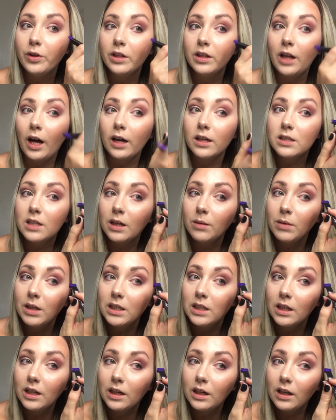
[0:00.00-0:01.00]
The last time I
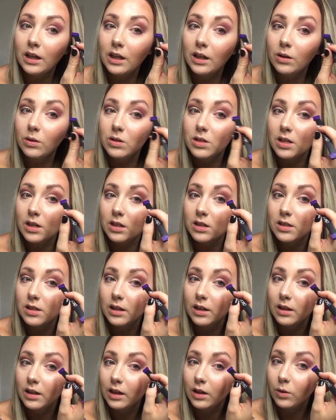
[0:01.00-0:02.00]
did it, it
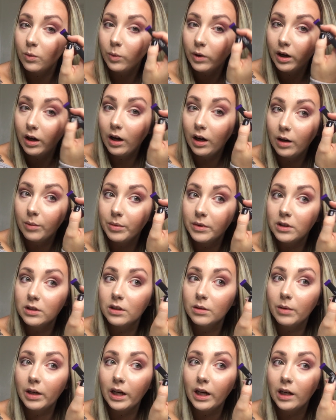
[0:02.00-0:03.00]
seriously like went up
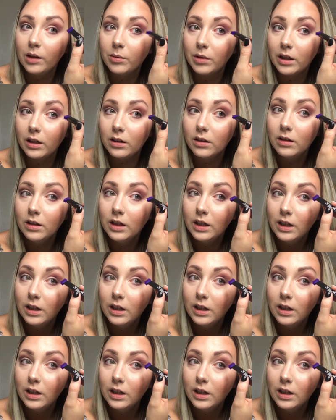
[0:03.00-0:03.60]
into my eyebrow.